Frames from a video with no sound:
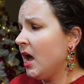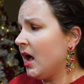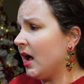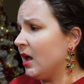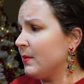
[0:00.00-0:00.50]

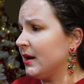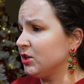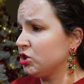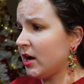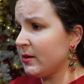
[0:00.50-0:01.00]
And I
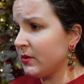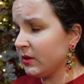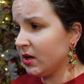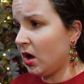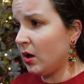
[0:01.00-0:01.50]
try to be
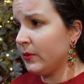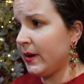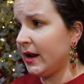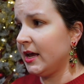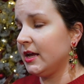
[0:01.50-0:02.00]
really calm
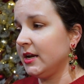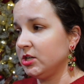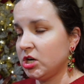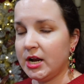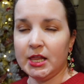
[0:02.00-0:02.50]
about it, and I
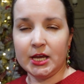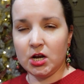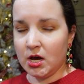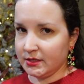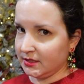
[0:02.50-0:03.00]
try to like
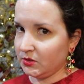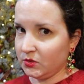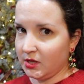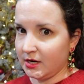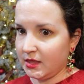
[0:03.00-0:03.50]
not schedule
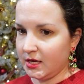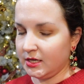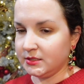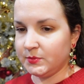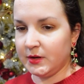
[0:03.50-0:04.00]
a lot of
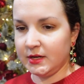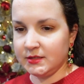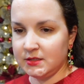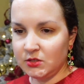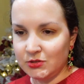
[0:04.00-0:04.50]
things, but
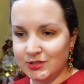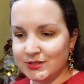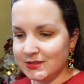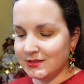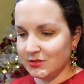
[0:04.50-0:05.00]
it's still
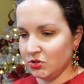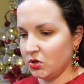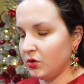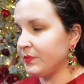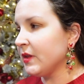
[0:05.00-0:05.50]
just, it's a
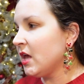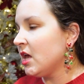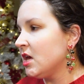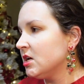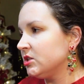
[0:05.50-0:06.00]
struggle.
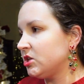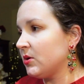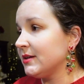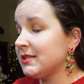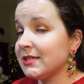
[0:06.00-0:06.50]
So
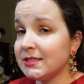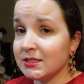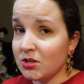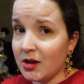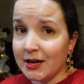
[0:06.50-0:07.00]
it's like
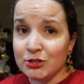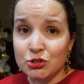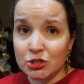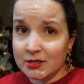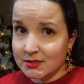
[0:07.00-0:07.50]
6 o'clock. I
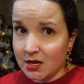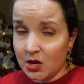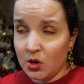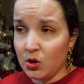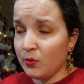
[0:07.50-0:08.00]
just
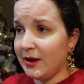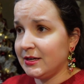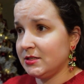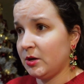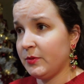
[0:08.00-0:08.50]
got home. I had
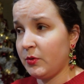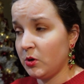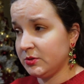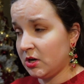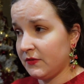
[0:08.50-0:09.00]
to stop at the
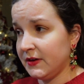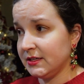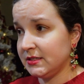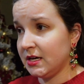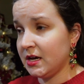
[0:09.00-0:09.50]
post
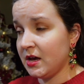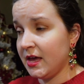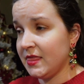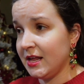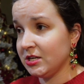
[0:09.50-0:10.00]
office,
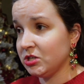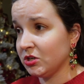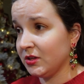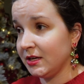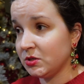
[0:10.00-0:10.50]
and then it
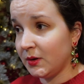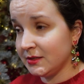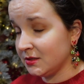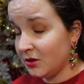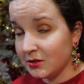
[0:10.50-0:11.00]
took like
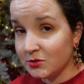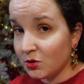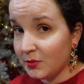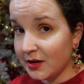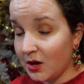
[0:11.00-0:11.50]
twice as long as
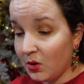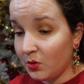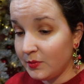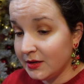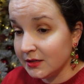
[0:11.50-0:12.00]
normal to get
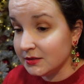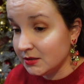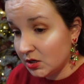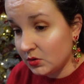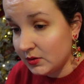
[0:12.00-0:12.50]
home because,
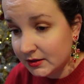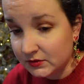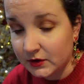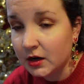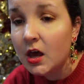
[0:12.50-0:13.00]
you know, that's
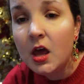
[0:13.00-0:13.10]
fun.